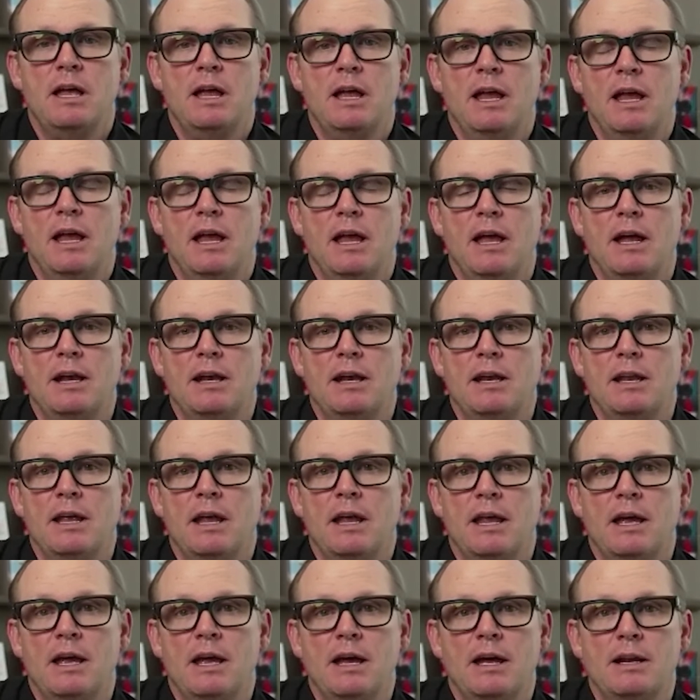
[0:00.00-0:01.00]
And,
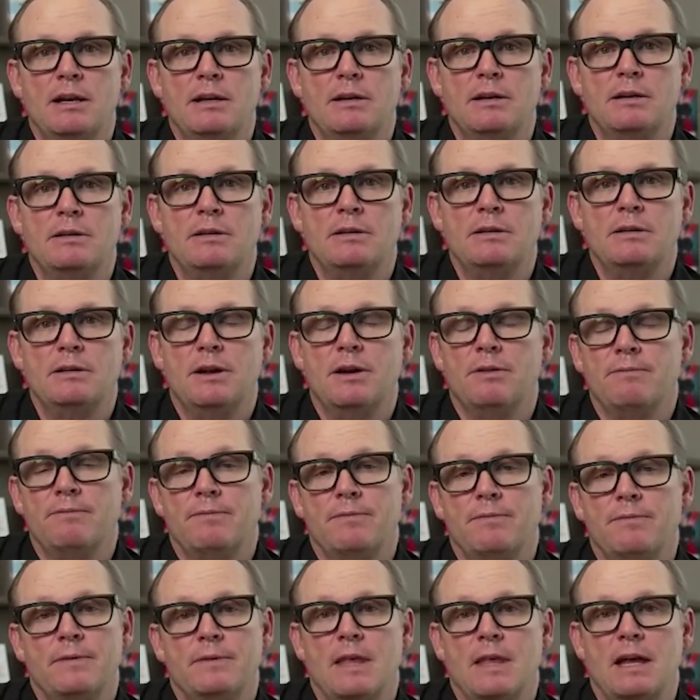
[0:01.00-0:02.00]
and, you know,
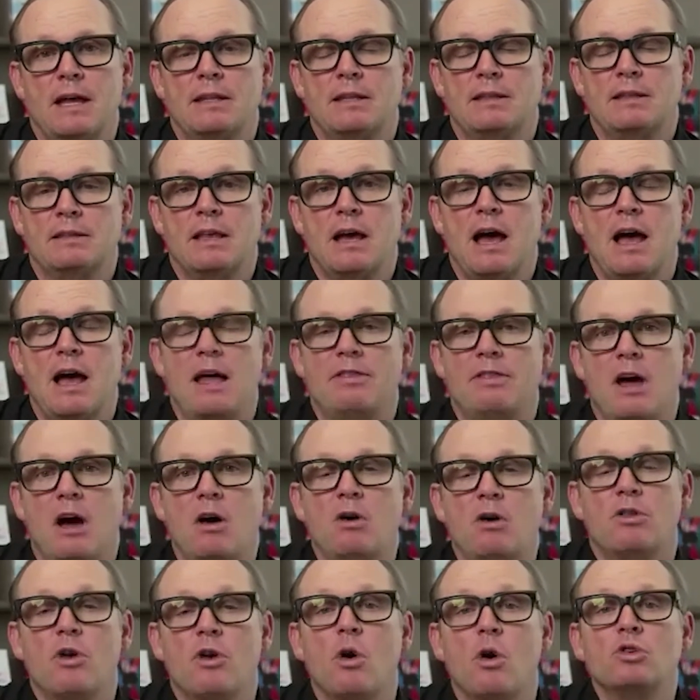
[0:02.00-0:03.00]
that that
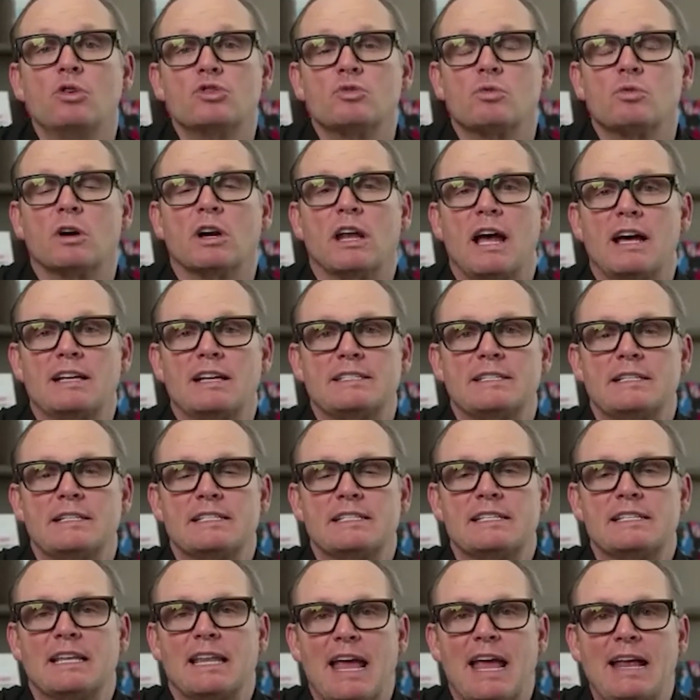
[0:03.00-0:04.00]
that those were
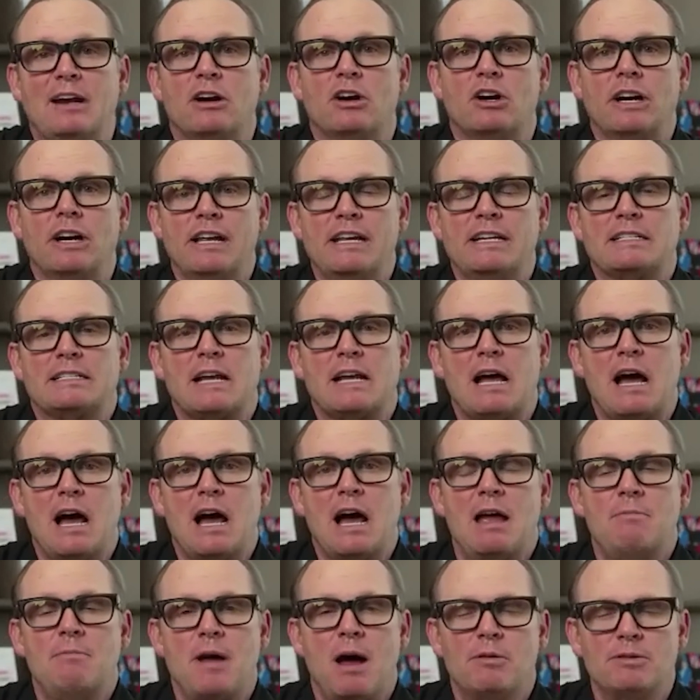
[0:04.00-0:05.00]
lessons later in
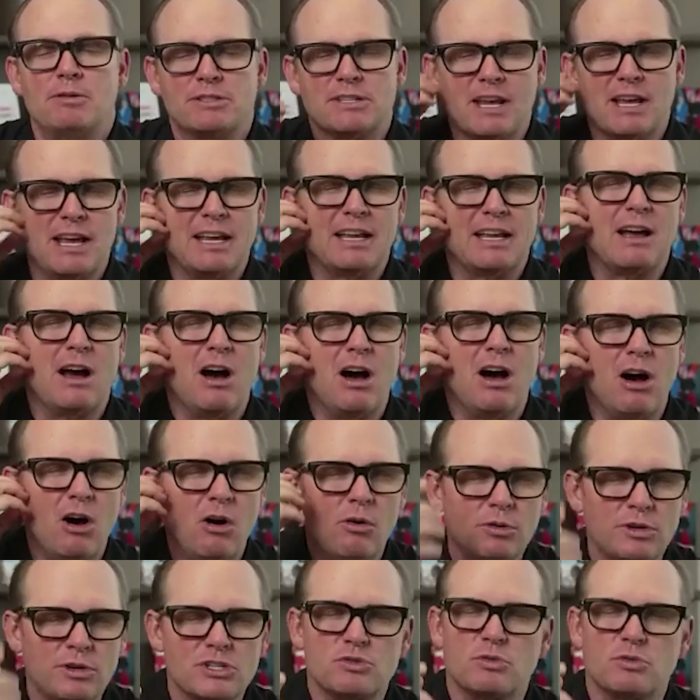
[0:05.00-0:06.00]
time i was like
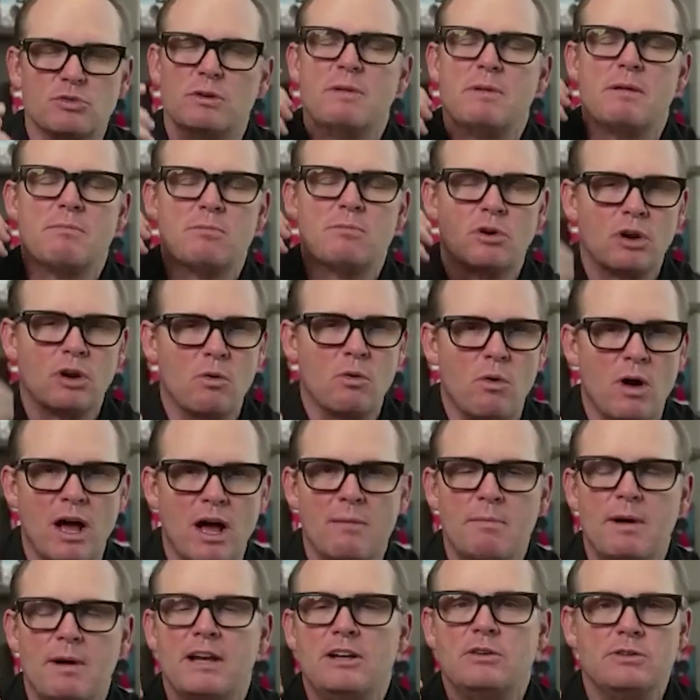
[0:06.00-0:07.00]
always remembering why
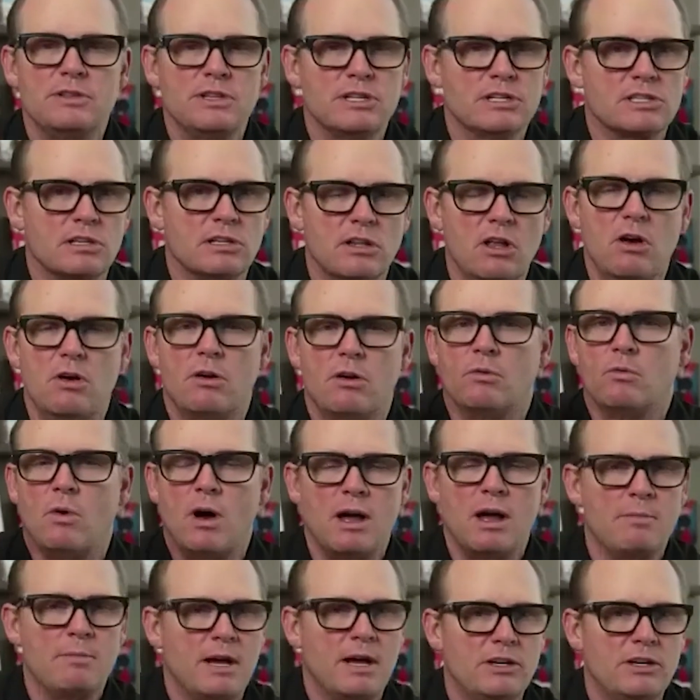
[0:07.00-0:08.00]
am i doing this alone why
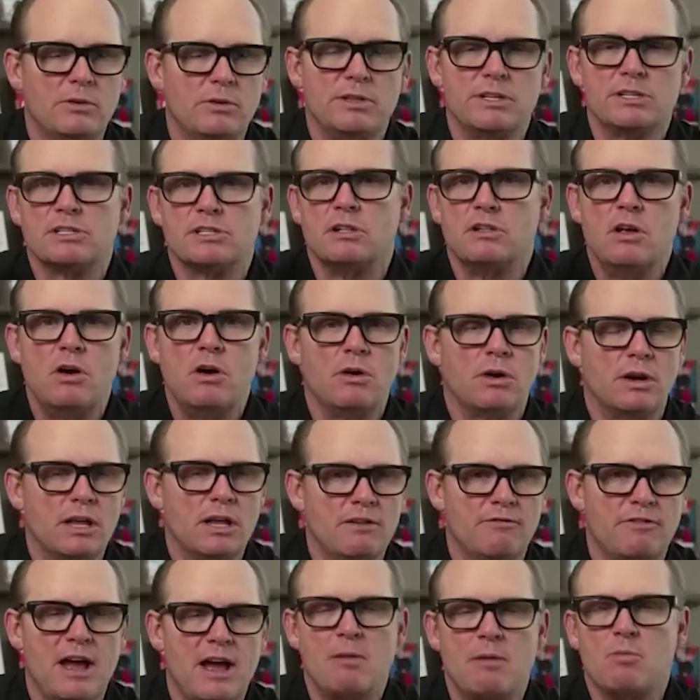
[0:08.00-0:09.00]
am i doing this alone
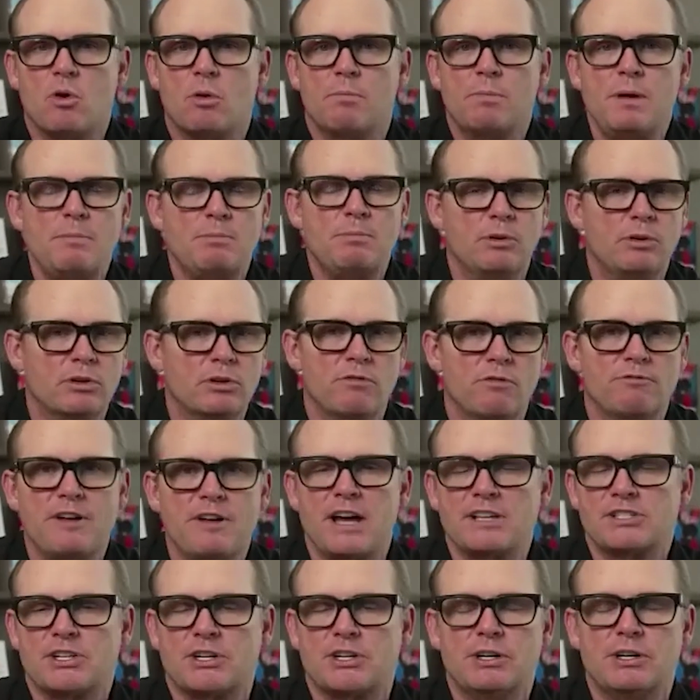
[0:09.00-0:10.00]
if i had more people it'd go
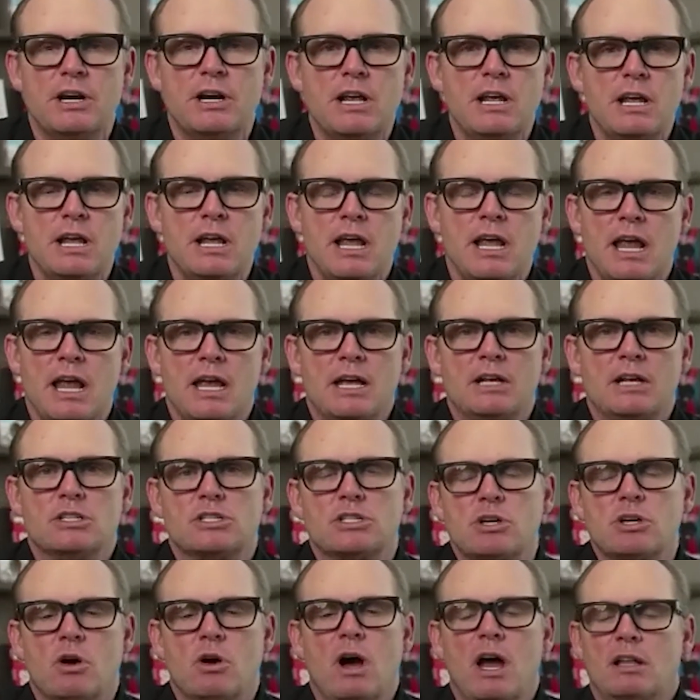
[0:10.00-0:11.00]
faster yeah. and
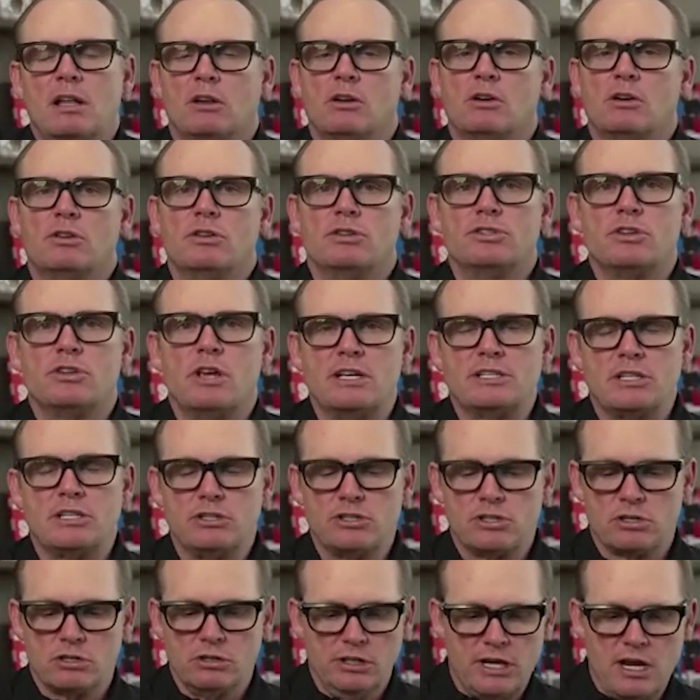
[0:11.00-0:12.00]
so i learned those
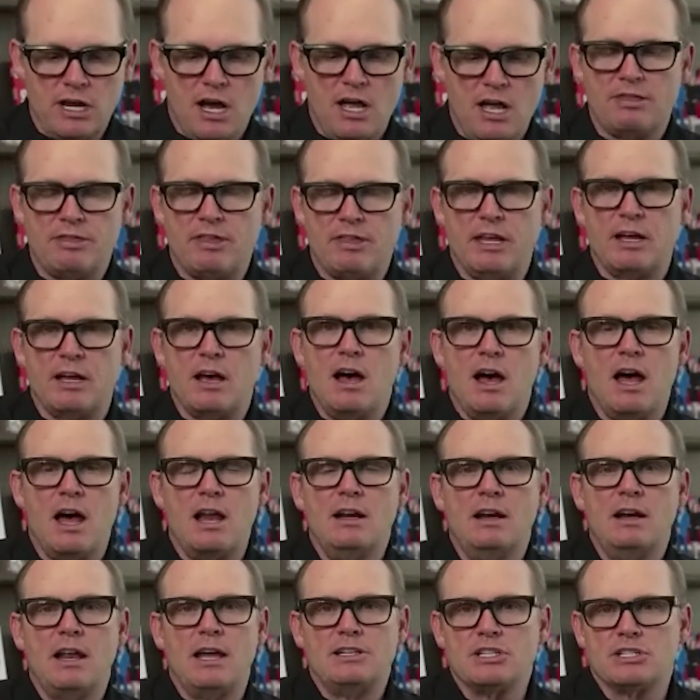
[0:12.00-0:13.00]
lessons early on thank god
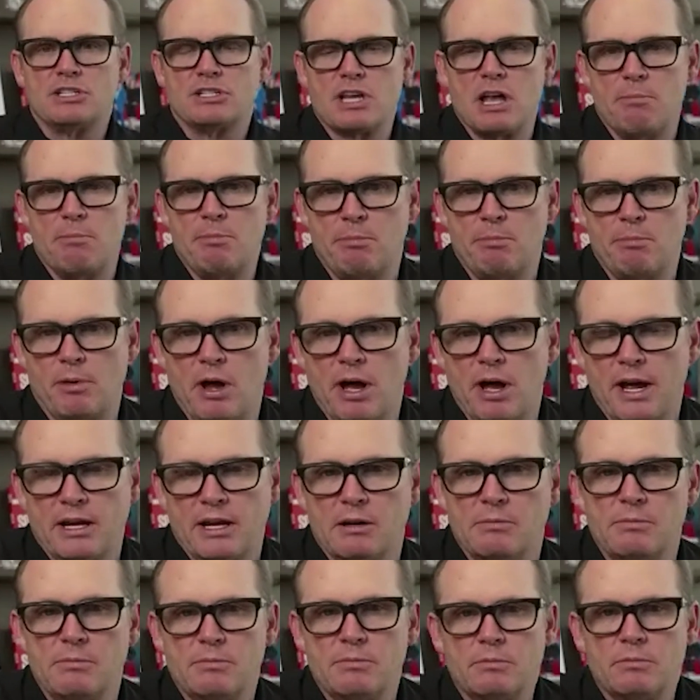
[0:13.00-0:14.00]
and i just kept applying
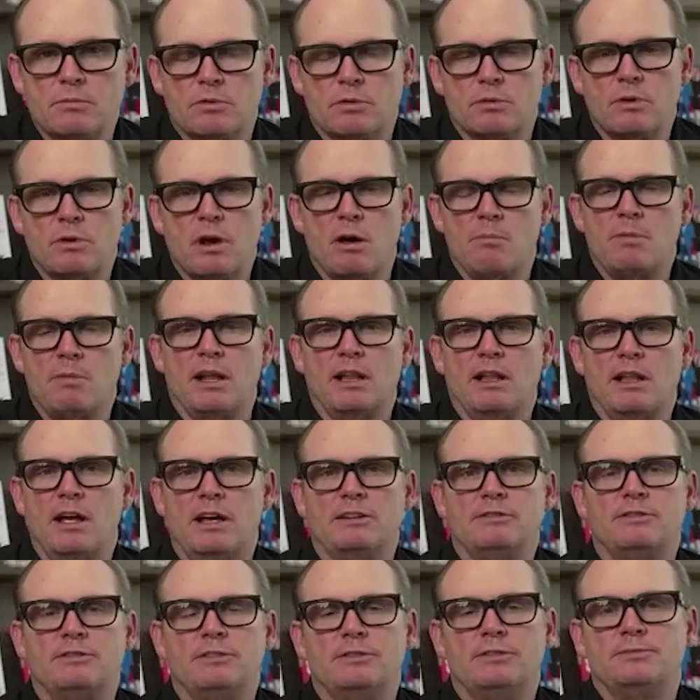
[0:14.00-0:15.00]
them throughout my
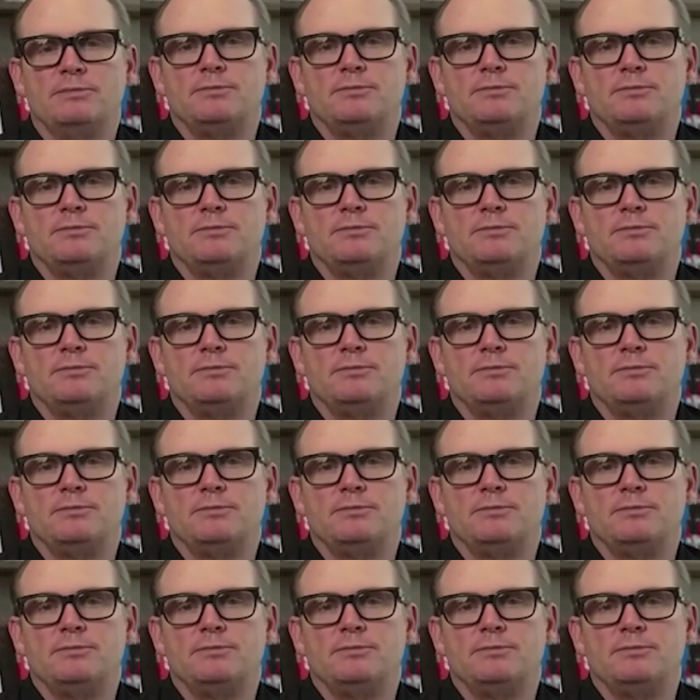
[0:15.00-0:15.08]
life